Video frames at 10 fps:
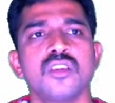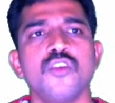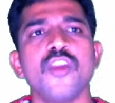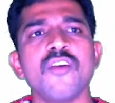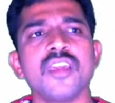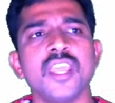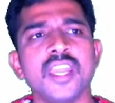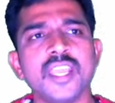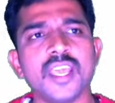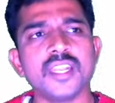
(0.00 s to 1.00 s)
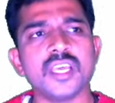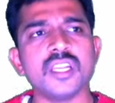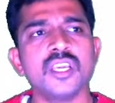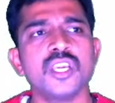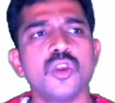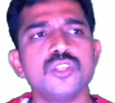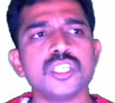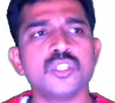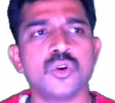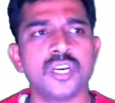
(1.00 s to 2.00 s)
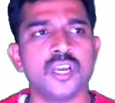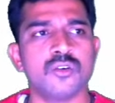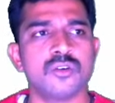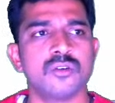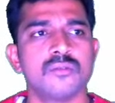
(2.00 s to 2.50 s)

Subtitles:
If you have any error, you just note it down.